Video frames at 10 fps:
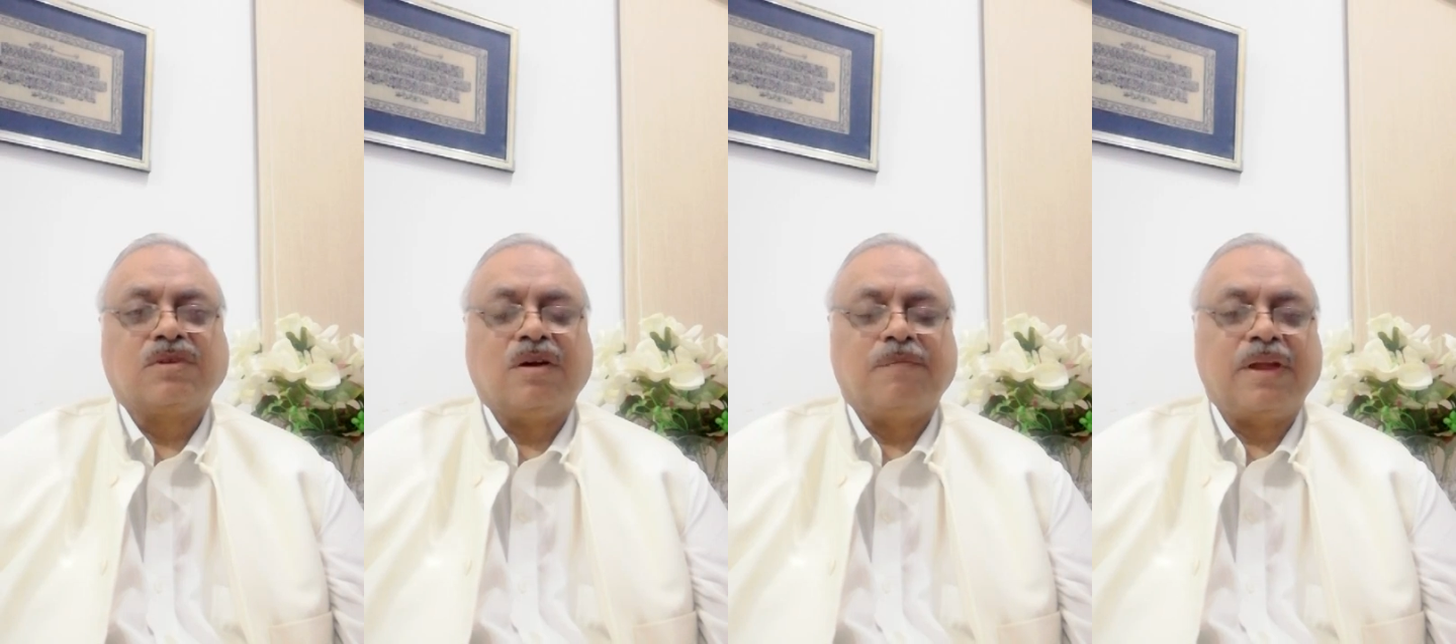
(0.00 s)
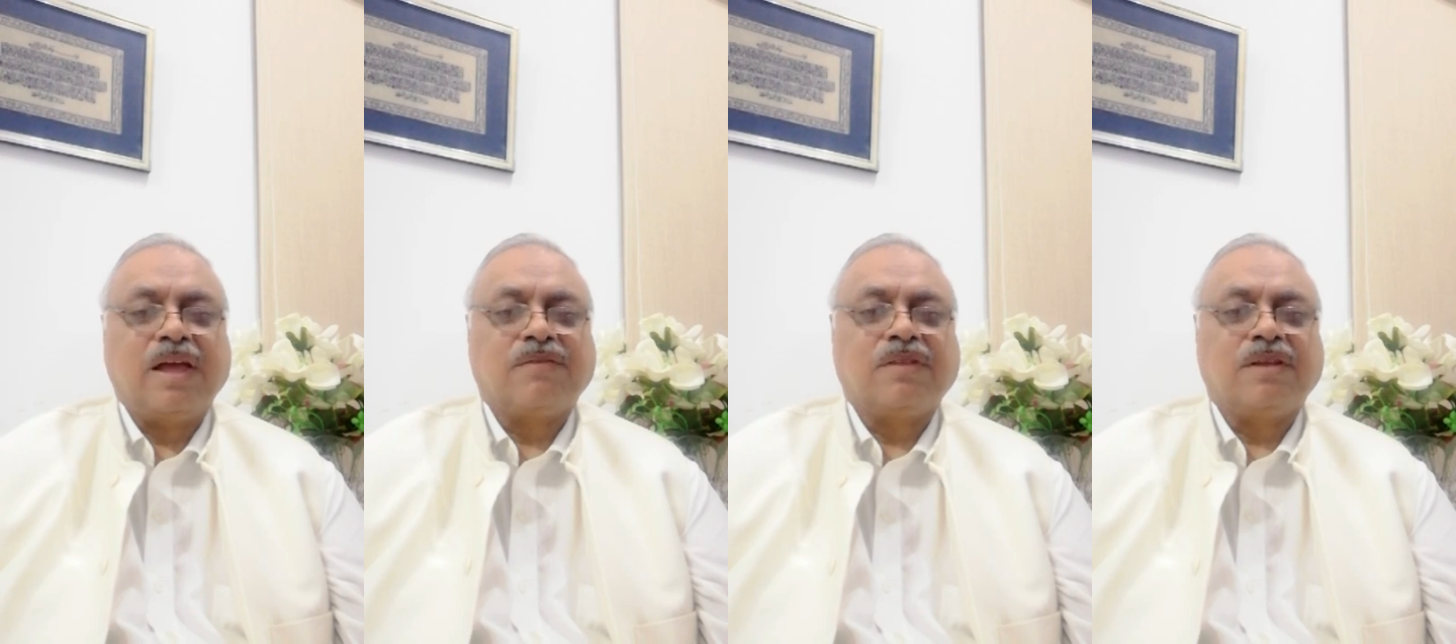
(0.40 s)

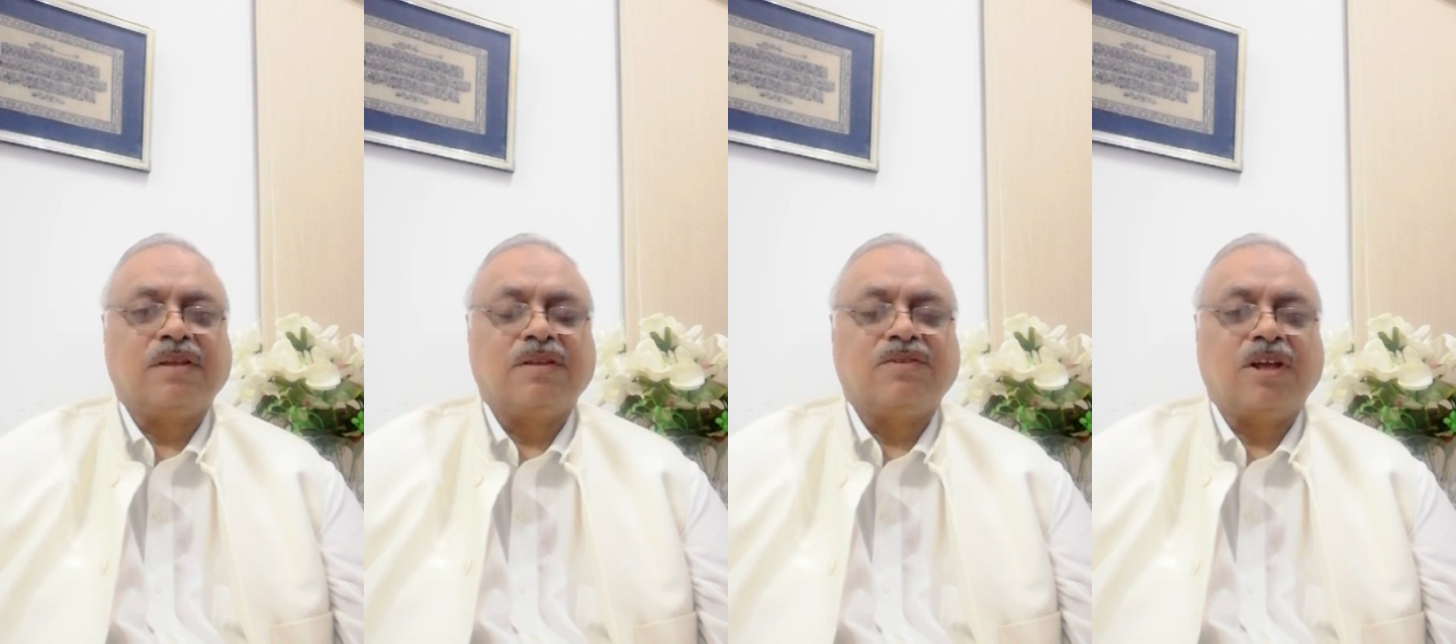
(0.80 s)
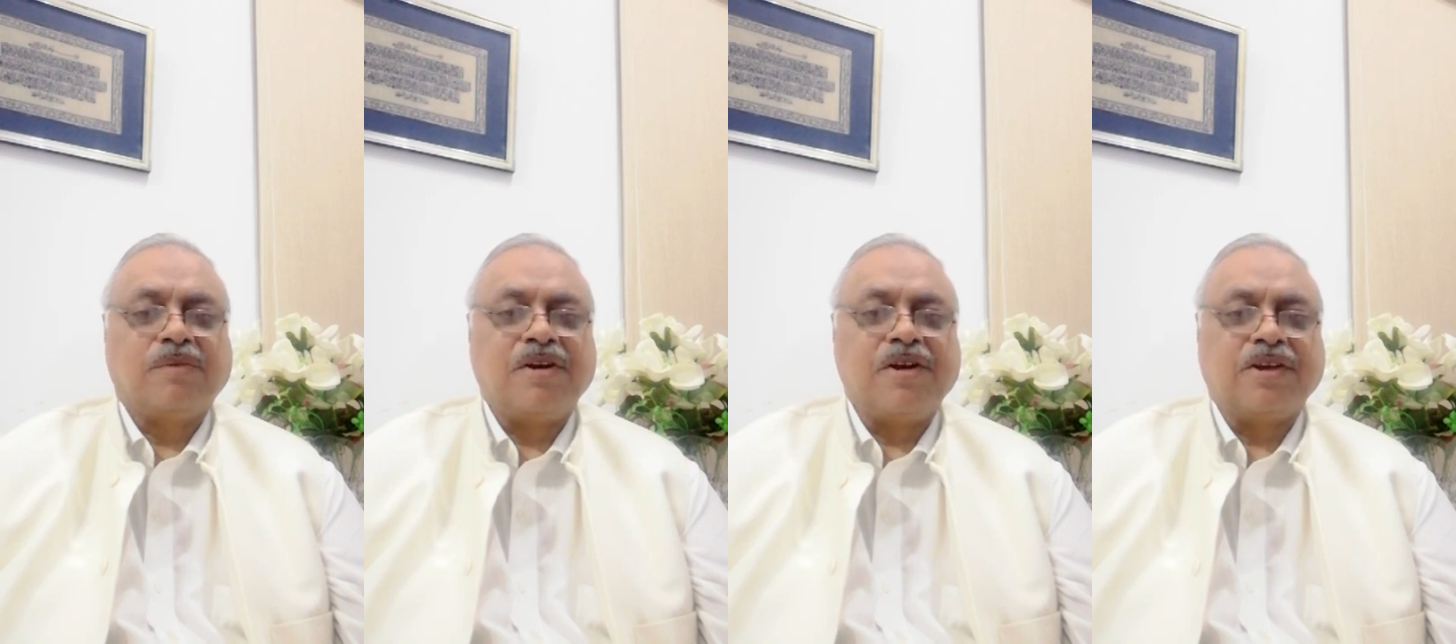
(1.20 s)
comply with the
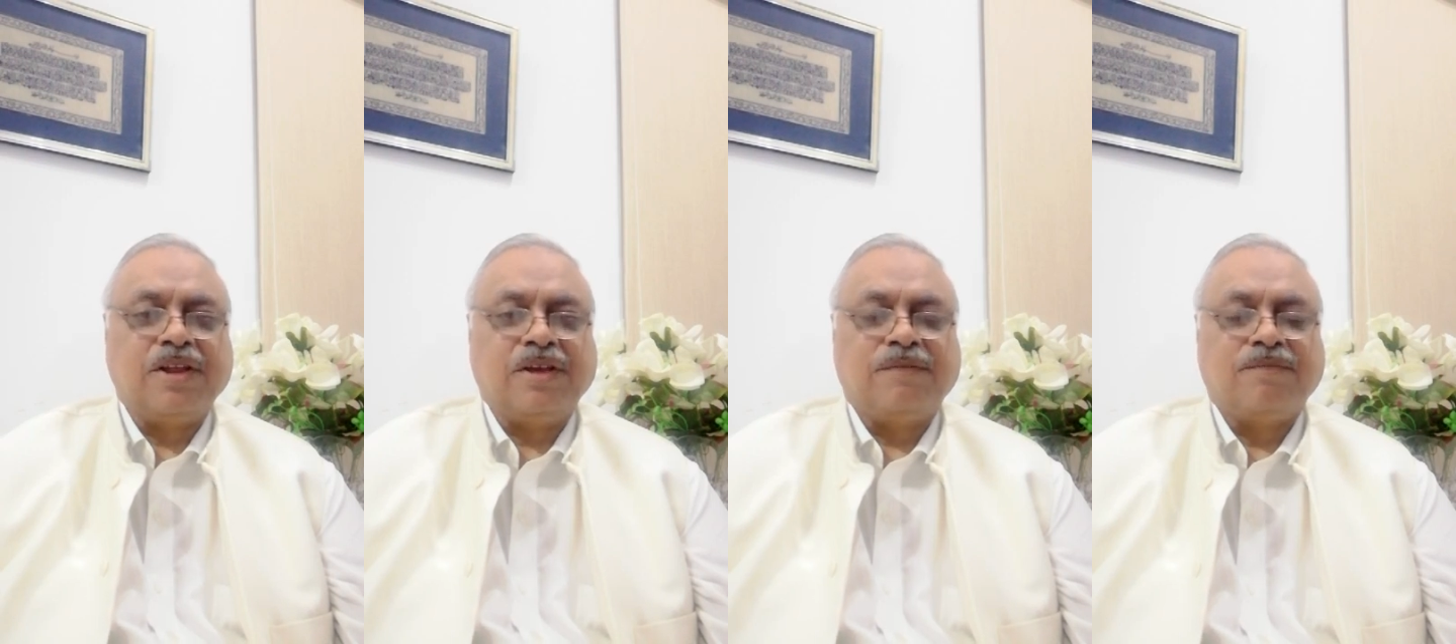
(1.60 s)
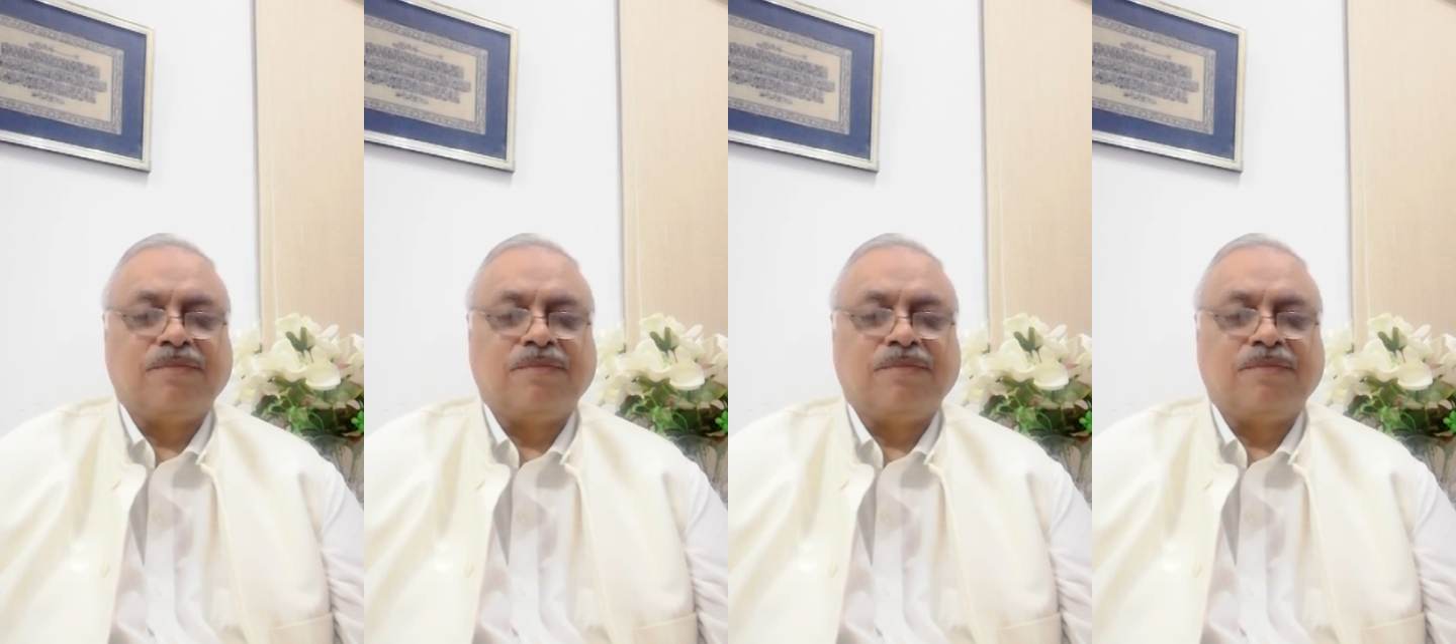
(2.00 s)
judgment and decree,